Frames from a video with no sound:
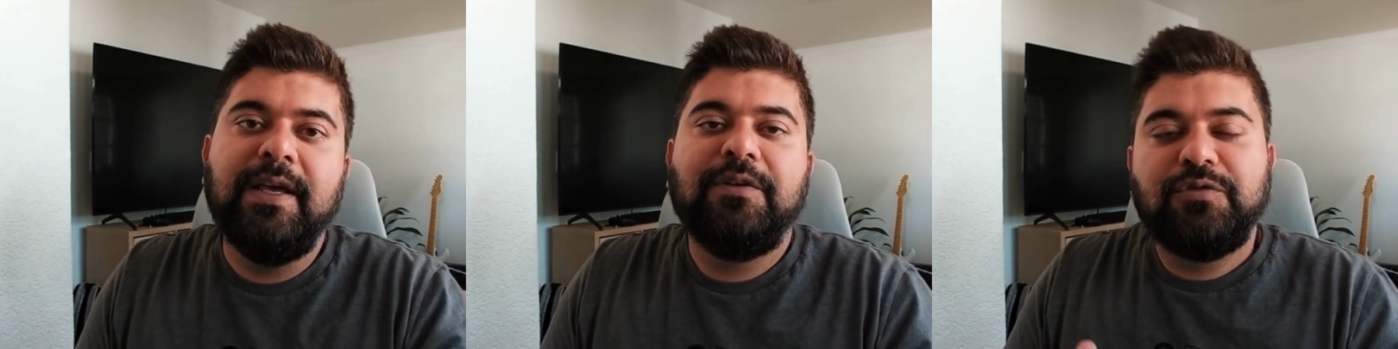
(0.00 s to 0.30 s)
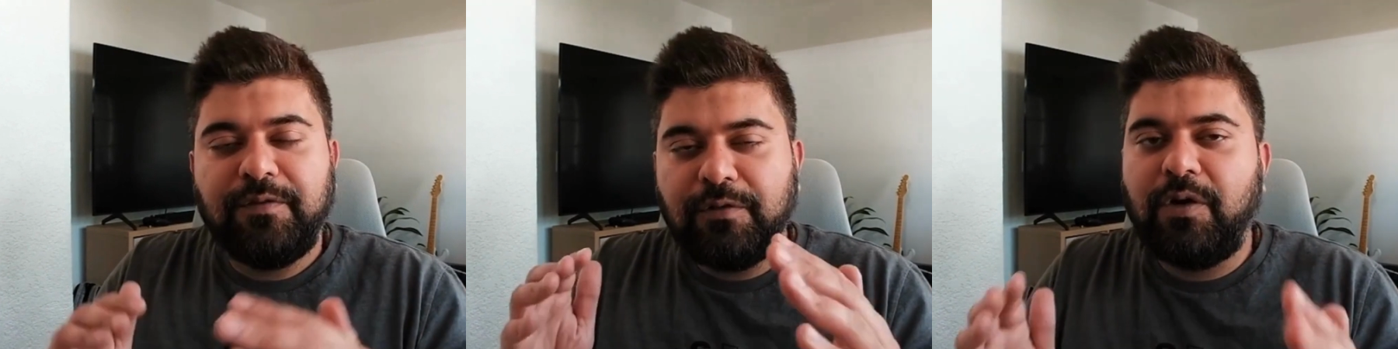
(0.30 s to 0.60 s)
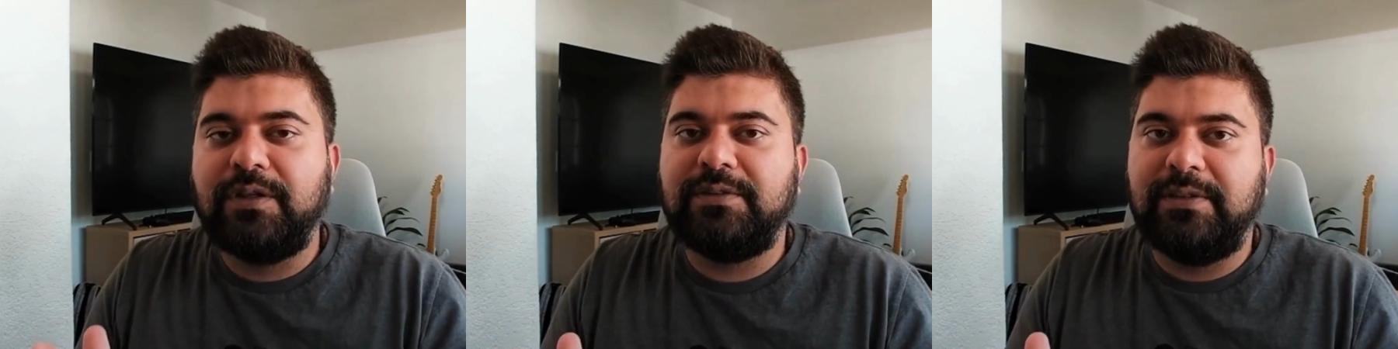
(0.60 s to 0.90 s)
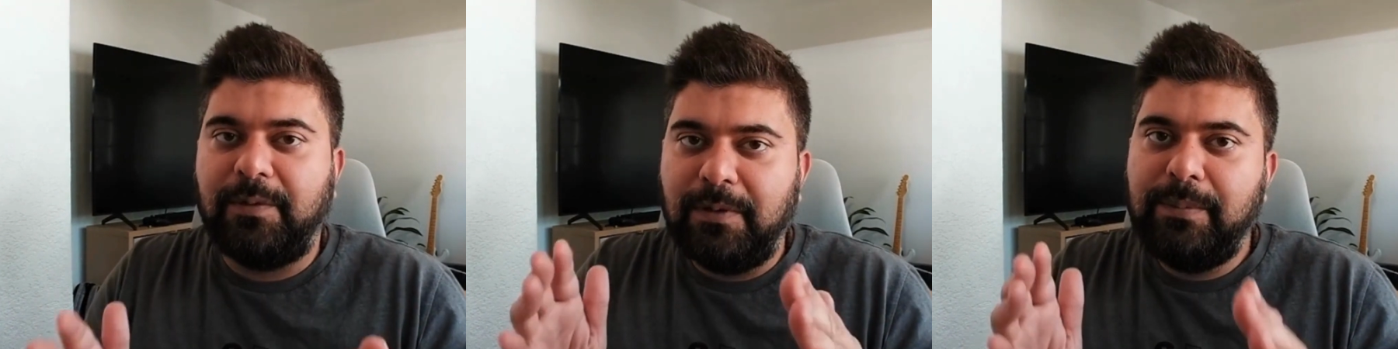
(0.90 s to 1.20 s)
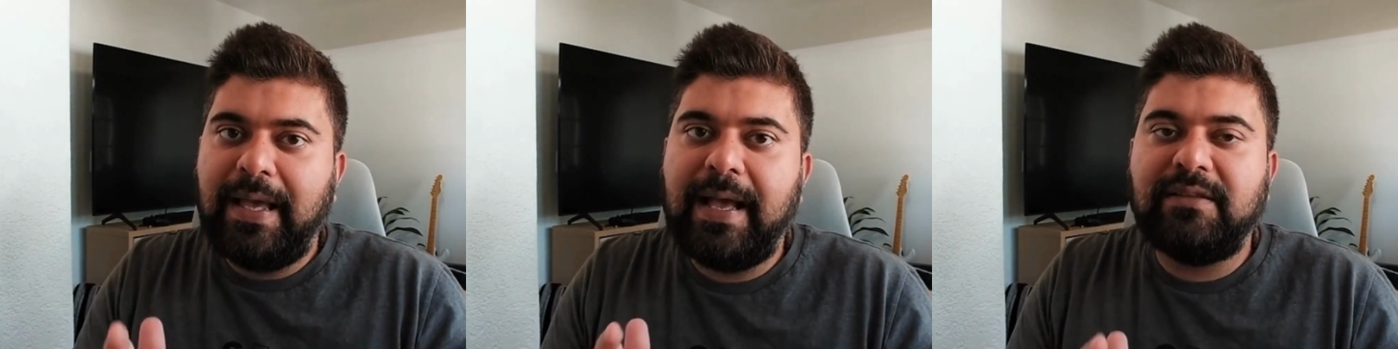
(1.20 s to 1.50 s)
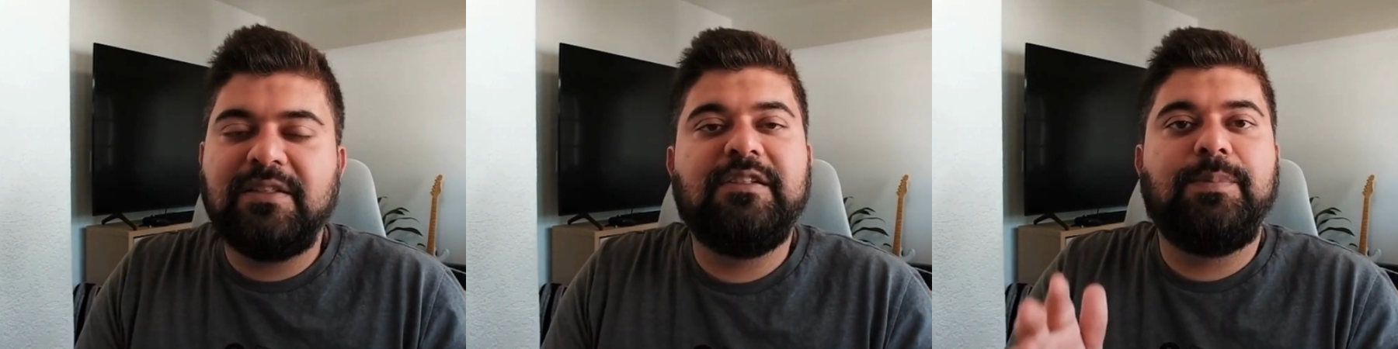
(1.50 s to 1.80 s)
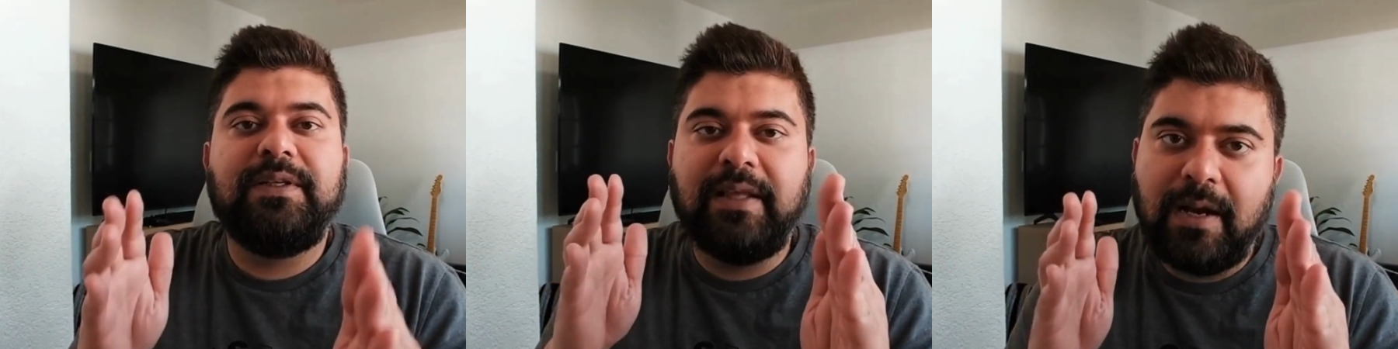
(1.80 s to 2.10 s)
So of course there will be hassles,
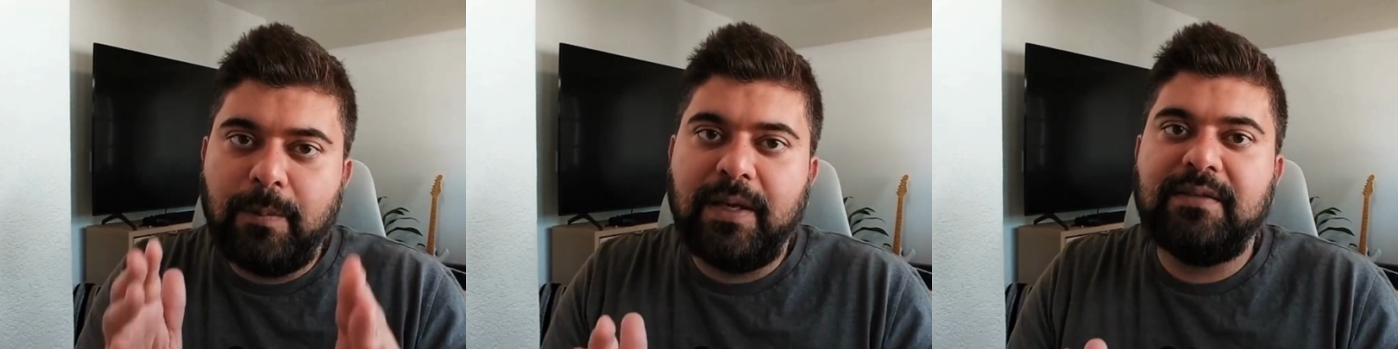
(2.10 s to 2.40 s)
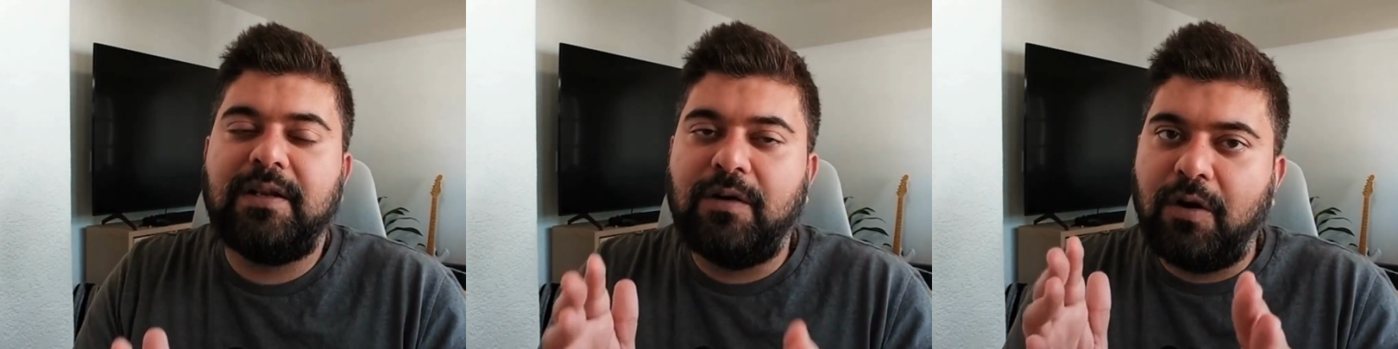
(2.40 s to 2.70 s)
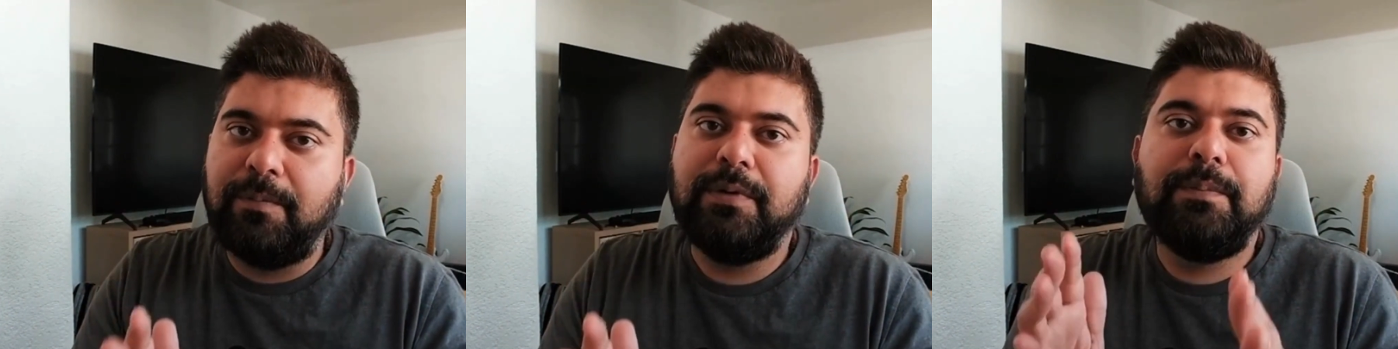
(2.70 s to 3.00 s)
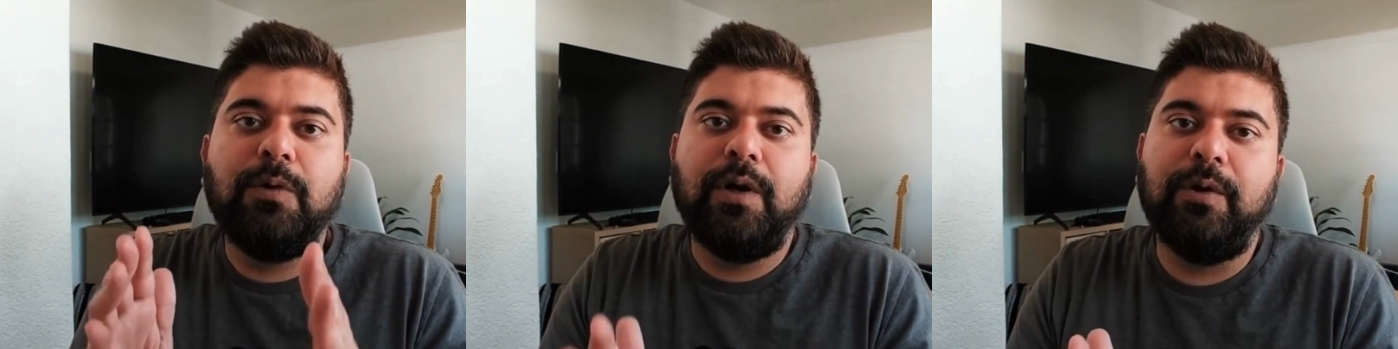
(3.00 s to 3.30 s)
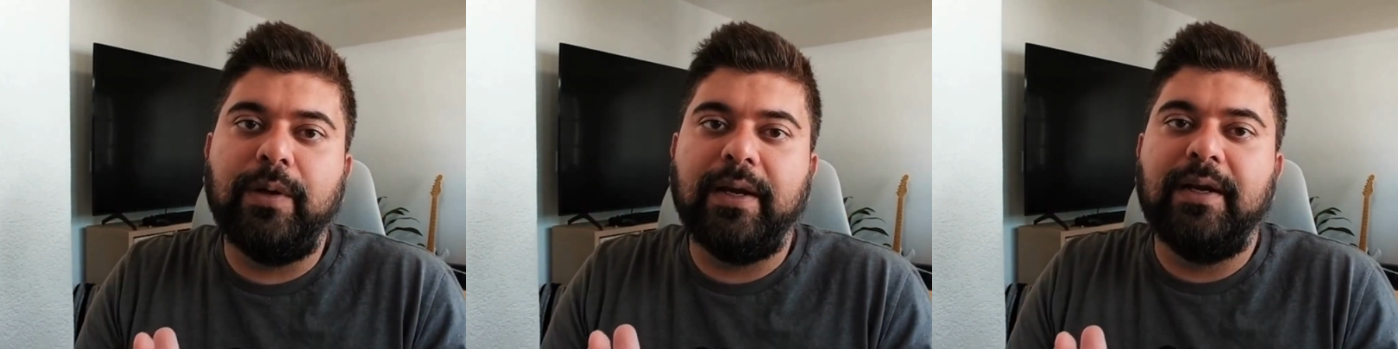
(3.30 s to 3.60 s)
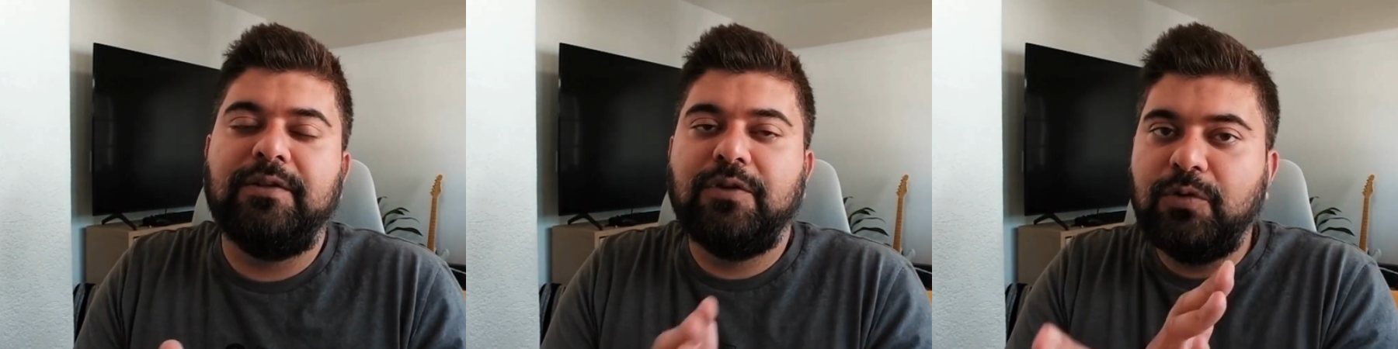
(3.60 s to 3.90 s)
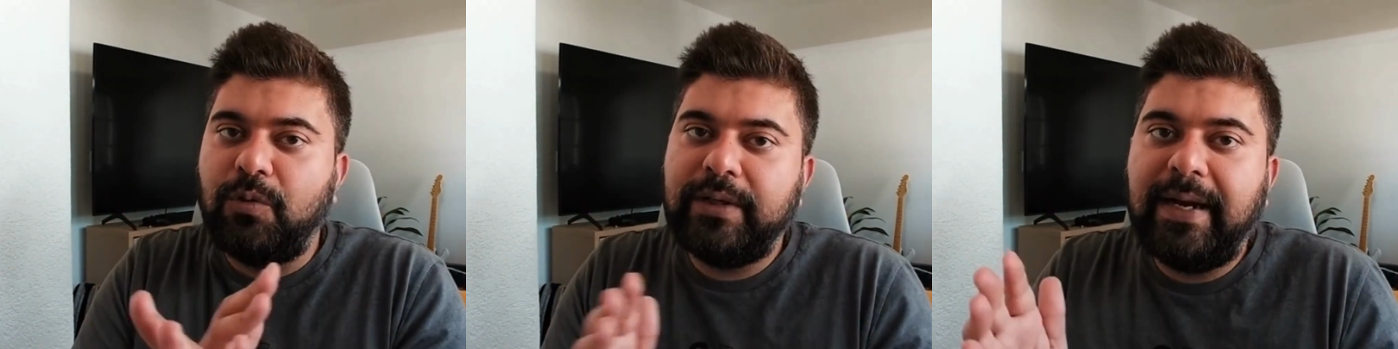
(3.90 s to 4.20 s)
but there are a lot of people who are doing it. So
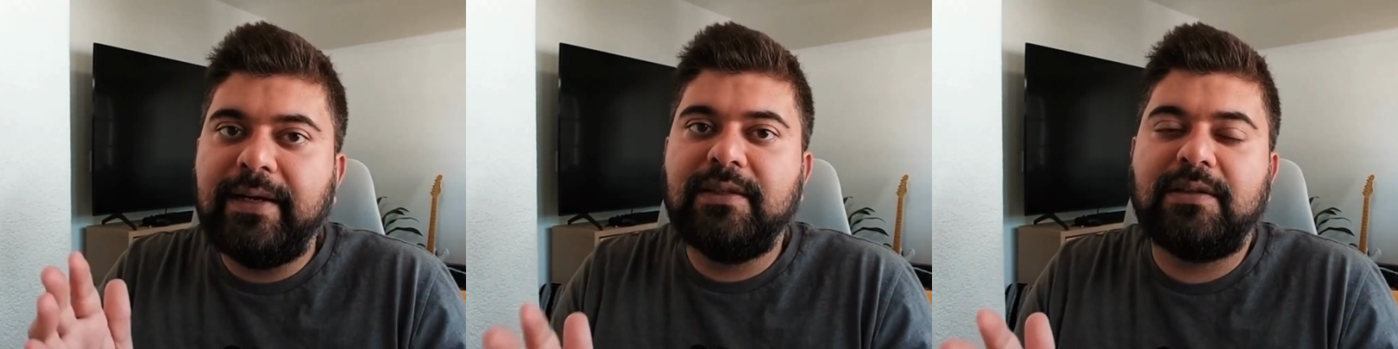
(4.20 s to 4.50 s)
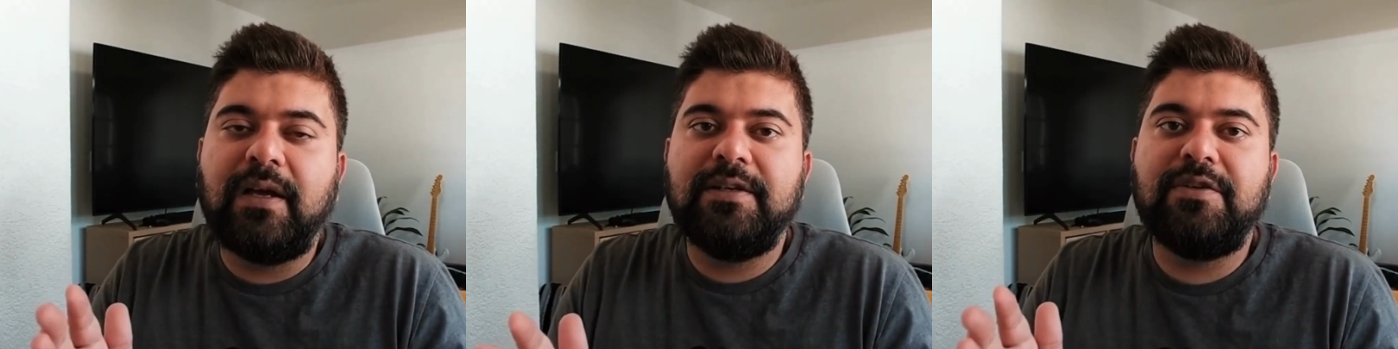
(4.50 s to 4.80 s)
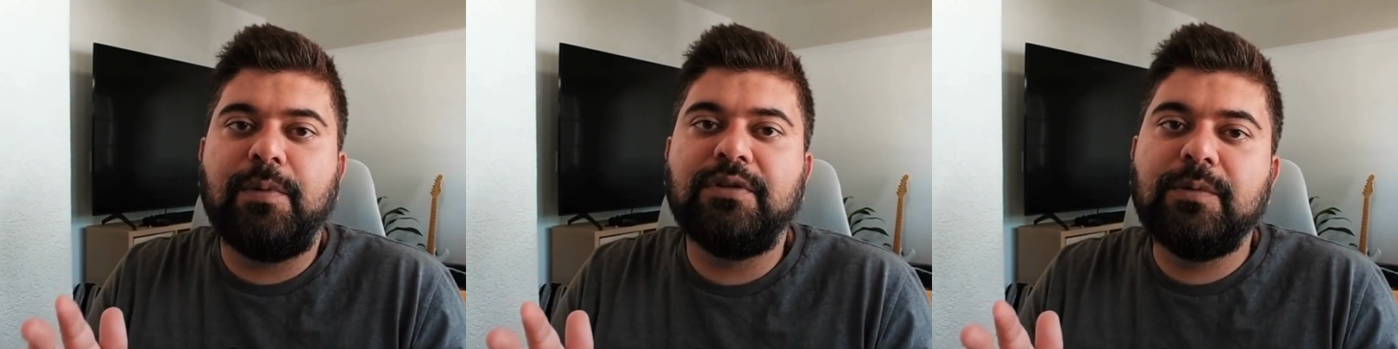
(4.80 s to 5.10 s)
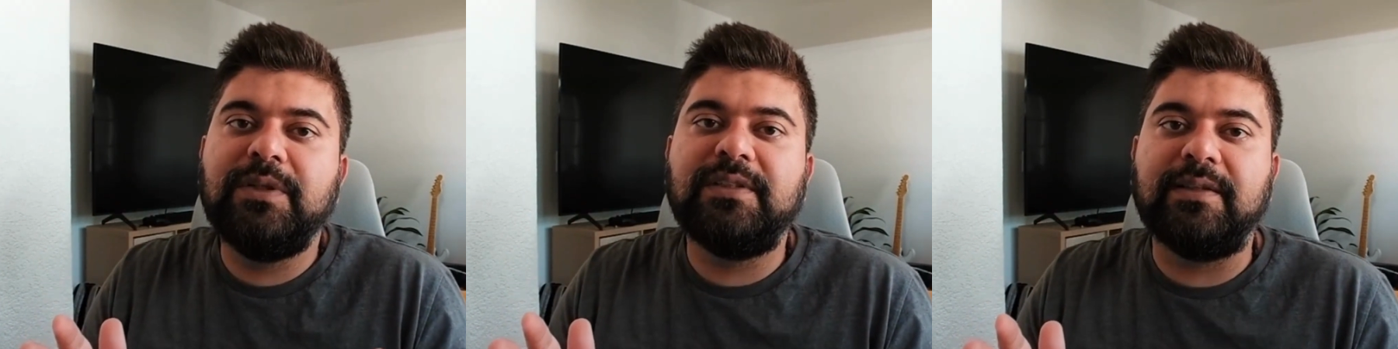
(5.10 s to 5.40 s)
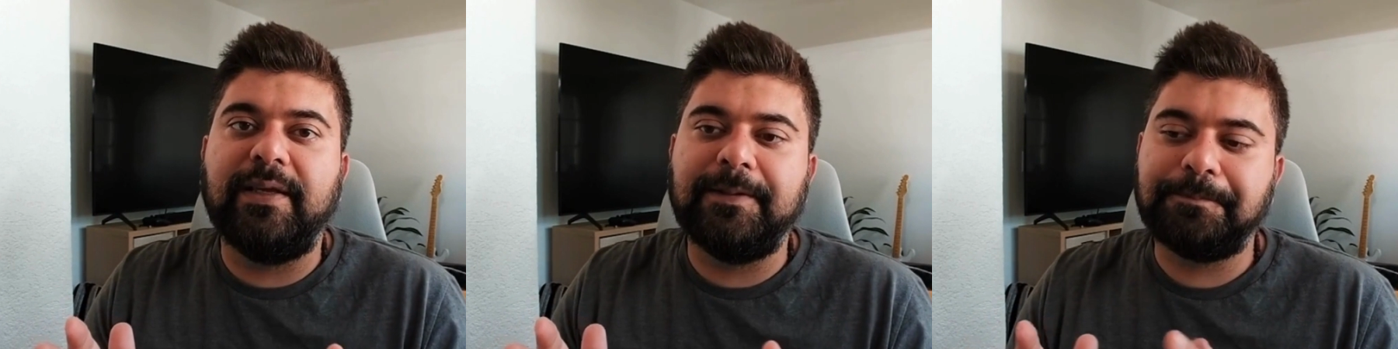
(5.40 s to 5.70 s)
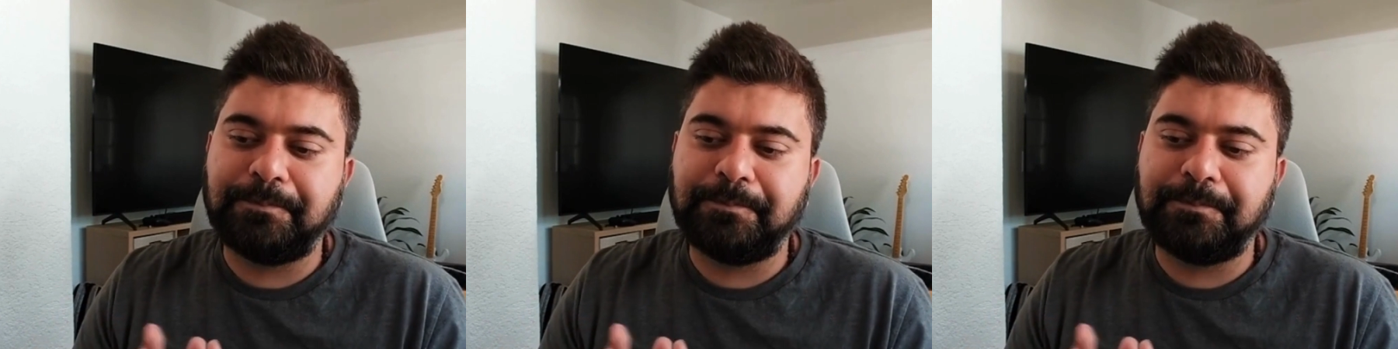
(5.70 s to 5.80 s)
don't get discouraged about the visa thing.